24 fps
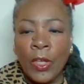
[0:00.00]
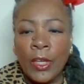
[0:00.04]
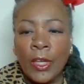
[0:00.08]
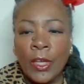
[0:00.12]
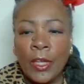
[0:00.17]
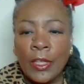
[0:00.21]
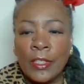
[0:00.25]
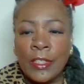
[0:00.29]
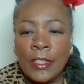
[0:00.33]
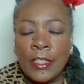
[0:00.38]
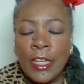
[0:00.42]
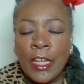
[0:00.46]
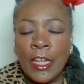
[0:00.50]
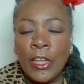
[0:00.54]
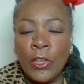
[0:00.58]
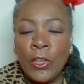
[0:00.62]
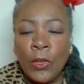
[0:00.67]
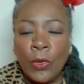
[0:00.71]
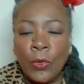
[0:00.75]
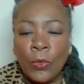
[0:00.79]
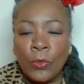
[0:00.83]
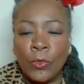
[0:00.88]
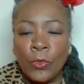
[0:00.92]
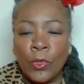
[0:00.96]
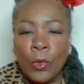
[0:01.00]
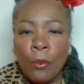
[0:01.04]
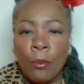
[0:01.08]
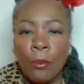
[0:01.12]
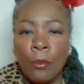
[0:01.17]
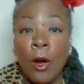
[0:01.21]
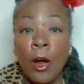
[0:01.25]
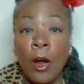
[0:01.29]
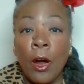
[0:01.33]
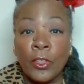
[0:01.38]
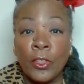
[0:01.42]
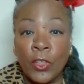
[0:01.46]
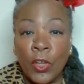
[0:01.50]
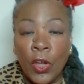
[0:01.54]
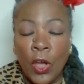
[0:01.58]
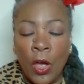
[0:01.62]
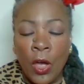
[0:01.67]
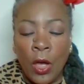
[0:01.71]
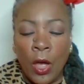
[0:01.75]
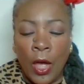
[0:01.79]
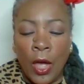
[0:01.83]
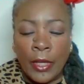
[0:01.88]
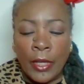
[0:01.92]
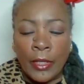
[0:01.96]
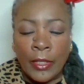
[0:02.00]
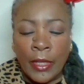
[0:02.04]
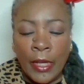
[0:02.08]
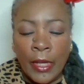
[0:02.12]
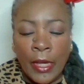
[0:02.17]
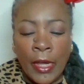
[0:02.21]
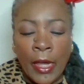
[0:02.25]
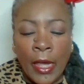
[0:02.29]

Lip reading: Continue to march on